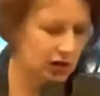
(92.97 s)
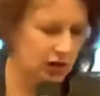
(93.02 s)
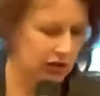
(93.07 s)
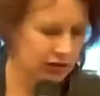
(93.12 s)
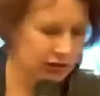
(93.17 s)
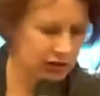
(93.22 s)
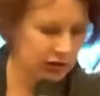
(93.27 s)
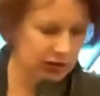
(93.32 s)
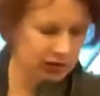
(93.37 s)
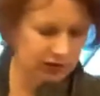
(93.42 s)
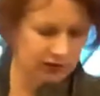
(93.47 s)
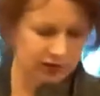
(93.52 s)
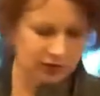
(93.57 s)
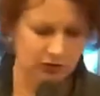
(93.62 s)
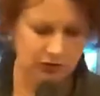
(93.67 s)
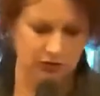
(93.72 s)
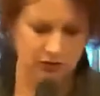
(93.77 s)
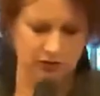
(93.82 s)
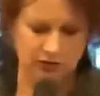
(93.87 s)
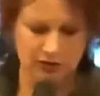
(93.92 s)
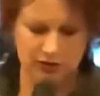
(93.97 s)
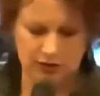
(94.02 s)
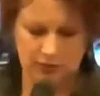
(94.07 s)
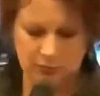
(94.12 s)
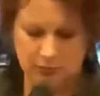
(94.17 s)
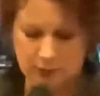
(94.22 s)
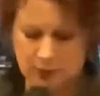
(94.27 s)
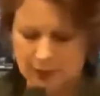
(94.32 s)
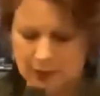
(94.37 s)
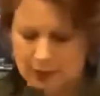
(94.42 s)
doctrine of the Lord,
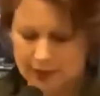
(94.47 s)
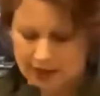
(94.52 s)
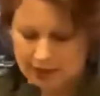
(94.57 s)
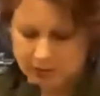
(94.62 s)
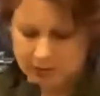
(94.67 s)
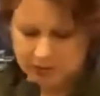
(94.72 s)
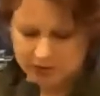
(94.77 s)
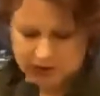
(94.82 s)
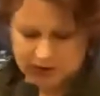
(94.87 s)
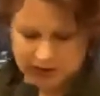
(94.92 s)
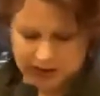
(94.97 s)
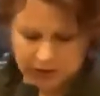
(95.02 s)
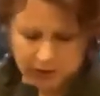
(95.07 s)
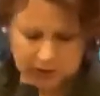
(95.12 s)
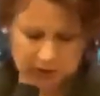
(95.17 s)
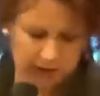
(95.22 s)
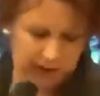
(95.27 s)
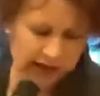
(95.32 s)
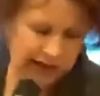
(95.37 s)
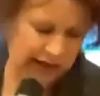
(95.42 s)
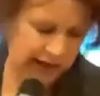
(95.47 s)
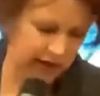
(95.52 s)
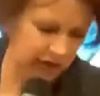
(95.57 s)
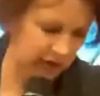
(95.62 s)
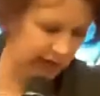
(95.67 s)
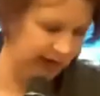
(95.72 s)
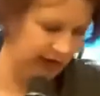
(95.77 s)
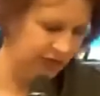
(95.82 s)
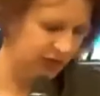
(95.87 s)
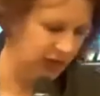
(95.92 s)
they will say, "Well, I
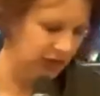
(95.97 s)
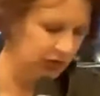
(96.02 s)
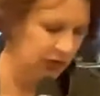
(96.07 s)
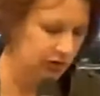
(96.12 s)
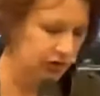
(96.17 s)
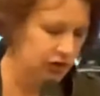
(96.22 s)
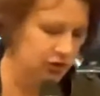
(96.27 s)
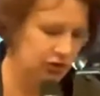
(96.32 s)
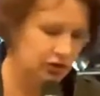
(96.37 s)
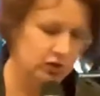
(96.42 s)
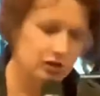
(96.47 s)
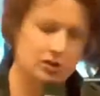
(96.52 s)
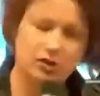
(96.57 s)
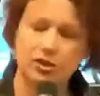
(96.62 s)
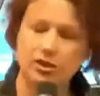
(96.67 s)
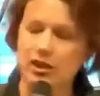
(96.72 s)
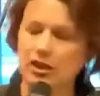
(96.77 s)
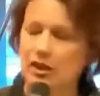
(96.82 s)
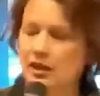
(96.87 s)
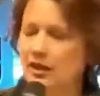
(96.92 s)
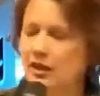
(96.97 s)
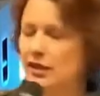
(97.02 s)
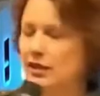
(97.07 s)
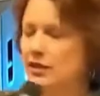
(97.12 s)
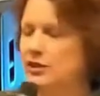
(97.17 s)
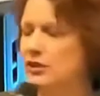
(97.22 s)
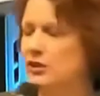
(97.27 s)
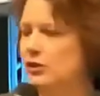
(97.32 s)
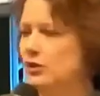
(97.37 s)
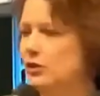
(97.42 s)
don't have to go to church,
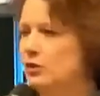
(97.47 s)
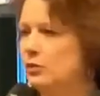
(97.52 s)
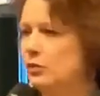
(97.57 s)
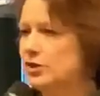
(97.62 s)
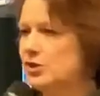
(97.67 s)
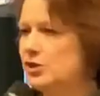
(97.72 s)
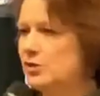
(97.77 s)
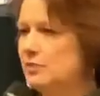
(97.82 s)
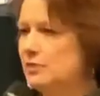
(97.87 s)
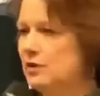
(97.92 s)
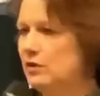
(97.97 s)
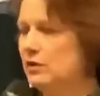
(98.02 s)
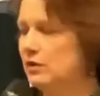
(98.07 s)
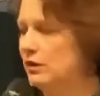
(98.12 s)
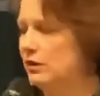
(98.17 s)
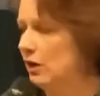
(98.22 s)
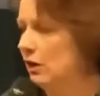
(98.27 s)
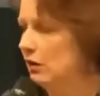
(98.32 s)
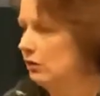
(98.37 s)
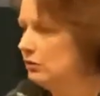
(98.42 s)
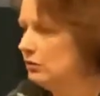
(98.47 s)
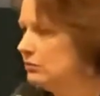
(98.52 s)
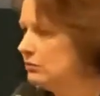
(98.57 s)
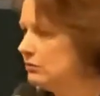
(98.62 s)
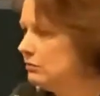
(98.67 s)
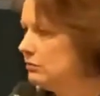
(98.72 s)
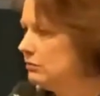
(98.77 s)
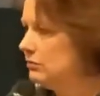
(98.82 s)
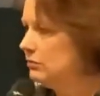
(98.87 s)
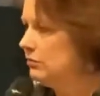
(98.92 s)
you know, to worship the Lord." No,
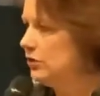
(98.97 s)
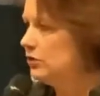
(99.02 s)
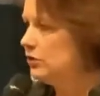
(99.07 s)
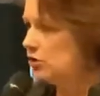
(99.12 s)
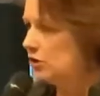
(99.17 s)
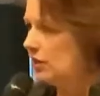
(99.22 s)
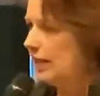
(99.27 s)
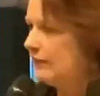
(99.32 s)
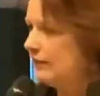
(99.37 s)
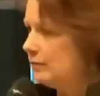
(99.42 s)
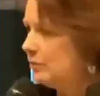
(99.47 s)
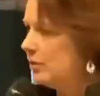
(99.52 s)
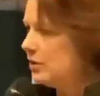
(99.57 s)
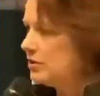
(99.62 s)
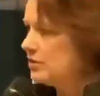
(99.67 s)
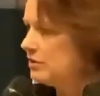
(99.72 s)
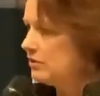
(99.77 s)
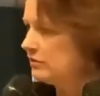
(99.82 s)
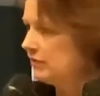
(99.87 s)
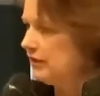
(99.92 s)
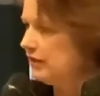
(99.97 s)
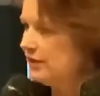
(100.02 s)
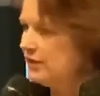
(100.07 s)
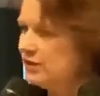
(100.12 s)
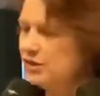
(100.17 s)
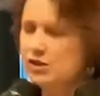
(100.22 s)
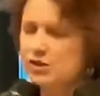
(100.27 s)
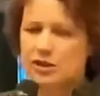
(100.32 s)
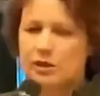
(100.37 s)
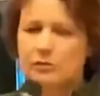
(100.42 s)
you should have a personal
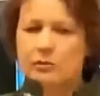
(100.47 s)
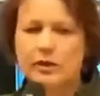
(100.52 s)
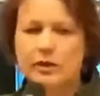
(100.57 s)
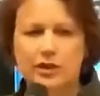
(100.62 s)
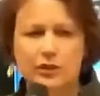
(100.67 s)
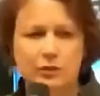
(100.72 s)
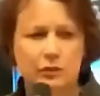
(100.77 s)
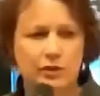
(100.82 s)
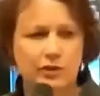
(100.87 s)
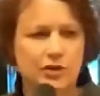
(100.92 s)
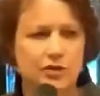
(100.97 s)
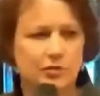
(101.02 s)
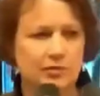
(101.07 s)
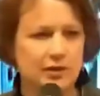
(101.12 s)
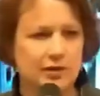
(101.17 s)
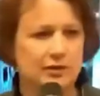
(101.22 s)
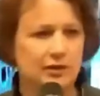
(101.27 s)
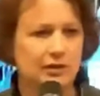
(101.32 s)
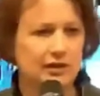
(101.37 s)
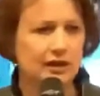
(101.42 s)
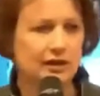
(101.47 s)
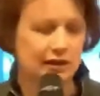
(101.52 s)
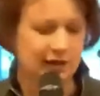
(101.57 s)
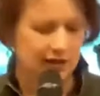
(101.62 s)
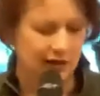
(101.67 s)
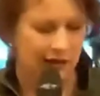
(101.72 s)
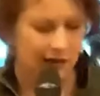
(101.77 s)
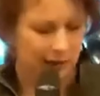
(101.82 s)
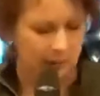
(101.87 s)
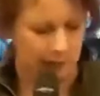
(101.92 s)
relationship where you worship the Lord.
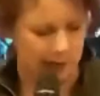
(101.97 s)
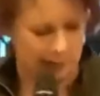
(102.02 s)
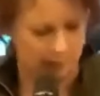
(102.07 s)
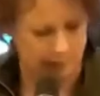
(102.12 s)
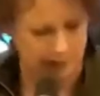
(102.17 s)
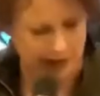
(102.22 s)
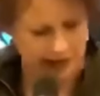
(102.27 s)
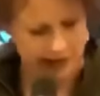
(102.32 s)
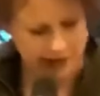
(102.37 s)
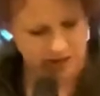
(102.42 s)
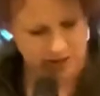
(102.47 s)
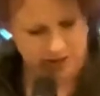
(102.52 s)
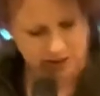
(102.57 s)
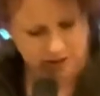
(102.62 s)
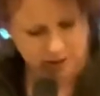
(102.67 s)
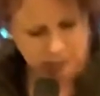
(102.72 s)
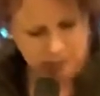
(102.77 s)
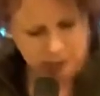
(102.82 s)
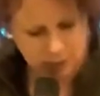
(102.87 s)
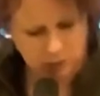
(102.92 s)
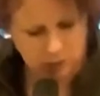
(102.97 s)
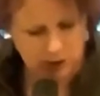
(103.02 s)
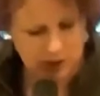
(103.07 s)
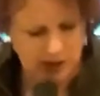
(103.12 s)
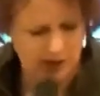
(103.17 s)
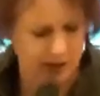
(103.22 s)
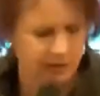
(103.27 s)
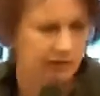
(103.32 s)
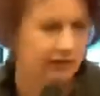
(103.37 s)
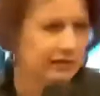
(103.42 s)
But back to number
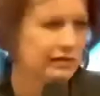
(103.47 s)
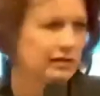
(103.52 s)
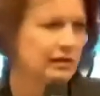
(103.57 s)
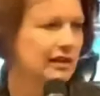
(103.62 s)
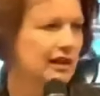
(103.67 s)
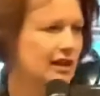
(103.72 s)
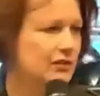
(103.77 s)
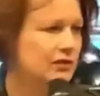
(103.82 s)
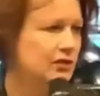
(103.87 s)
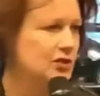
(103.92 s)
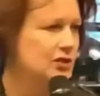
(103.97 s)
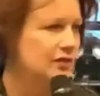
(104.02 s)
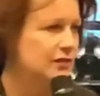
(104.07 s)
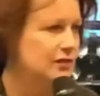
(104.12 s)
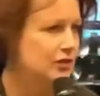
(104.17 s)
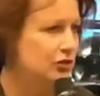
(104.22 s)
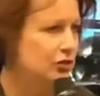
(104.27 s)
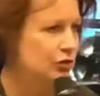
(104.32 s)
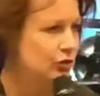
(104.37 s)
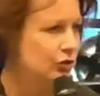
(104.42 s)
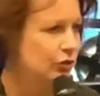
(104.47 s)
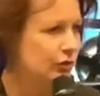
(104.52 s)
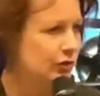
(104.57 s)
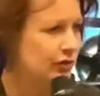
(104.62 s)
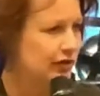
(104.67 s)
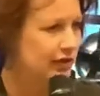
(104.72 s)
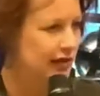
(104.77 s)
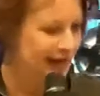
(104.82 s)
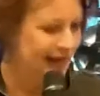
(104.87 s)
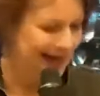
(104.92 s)
one, lovers of the
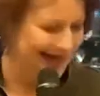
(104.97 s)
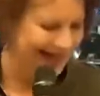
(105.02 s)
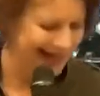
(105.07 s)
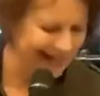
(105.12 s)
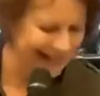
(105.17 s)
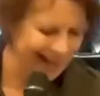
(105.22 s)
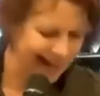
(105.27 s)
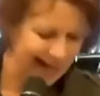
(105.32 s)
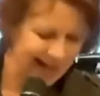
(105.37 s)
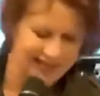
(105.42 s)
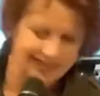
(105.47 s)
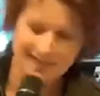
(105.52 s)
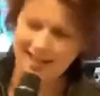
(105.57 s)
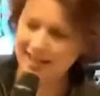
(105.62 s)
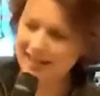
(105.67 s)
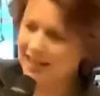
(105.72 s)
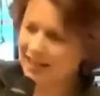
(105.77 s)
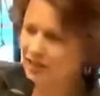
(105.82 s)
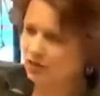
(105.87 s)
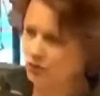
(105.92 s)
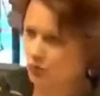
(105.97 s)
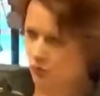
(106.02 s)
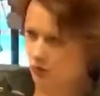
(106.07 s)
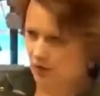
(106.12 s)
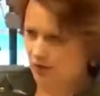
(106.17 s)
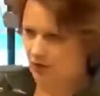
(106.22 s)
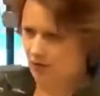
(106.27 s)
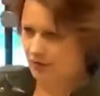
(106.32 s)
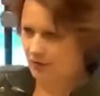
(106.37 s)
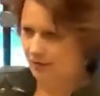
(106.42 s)
truth. That's his
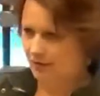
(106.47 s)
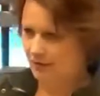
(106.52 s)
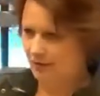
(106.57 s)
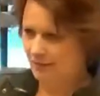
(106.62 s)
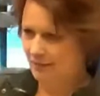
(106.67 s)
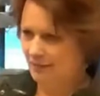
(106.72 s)
word.